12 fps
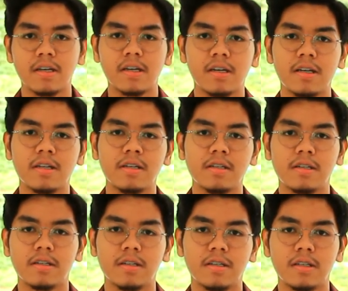in
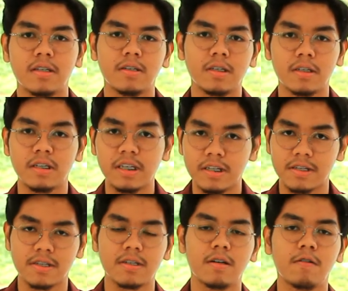the
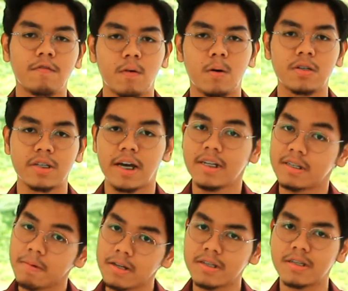needs for Chinese
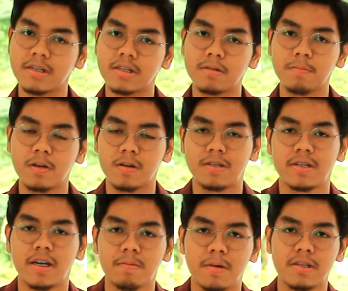medicine because
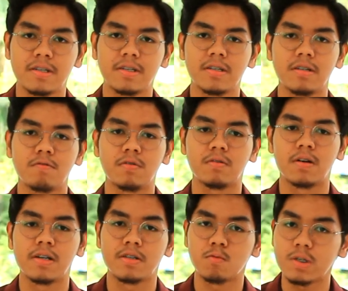Chinese medicine
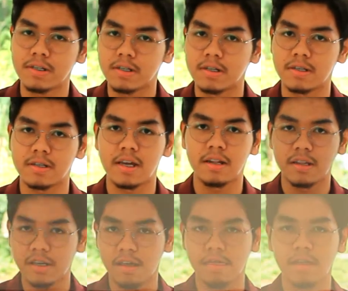requires whiskers and
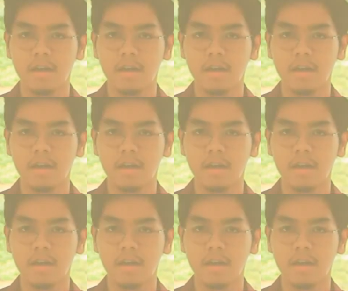teeth.